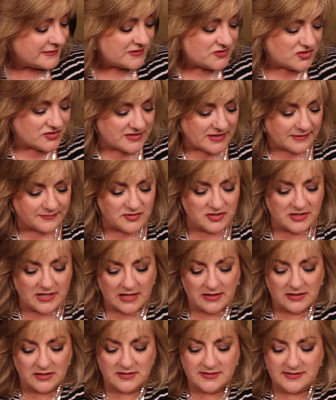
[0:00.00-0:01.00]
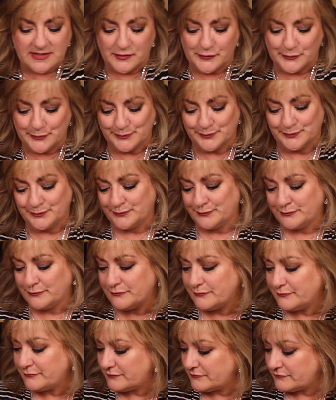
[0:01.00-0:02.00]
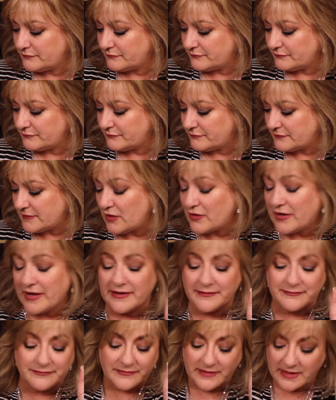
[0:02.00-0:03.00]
Just helps you not look so... Okay.